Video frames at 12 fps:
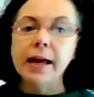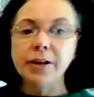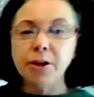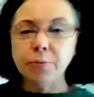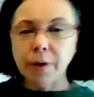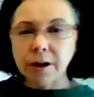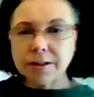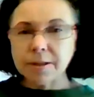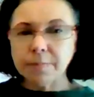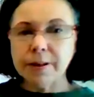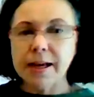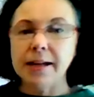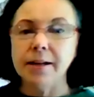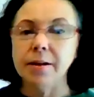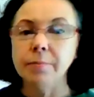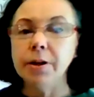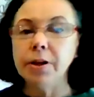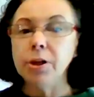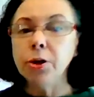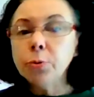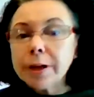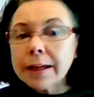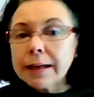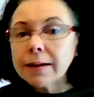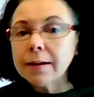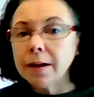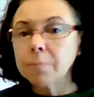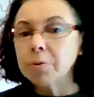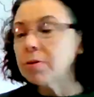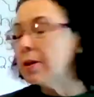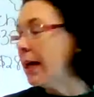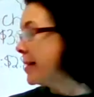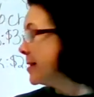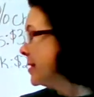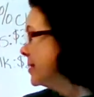and you multiplied them, you would get a number less